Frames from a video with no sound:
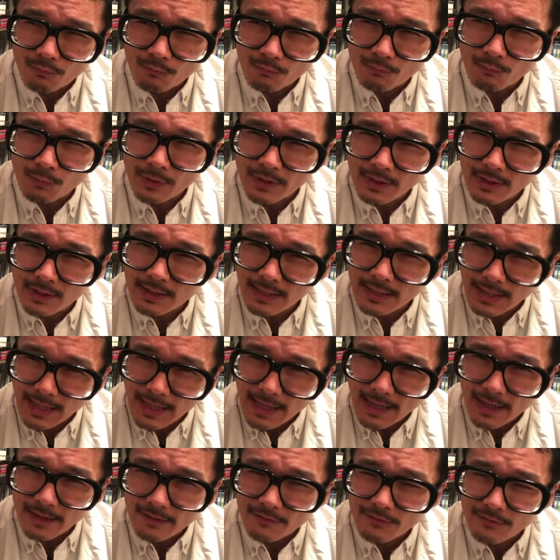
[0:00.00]
with
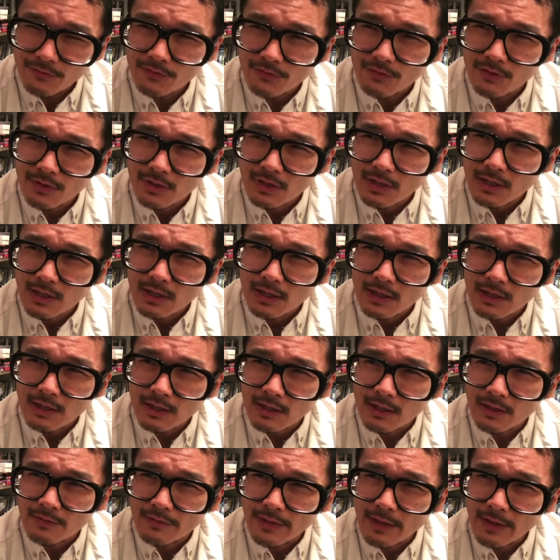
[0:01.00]
that,
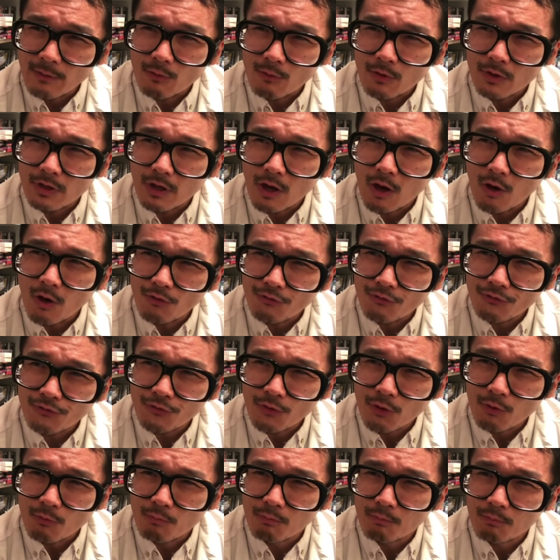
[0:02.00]
uh, they would
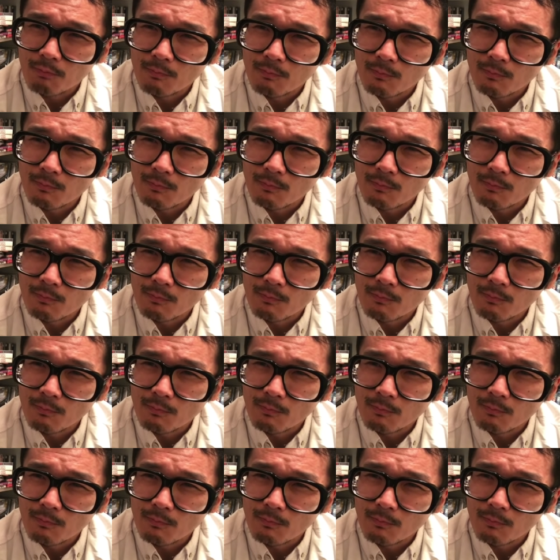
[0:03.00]
also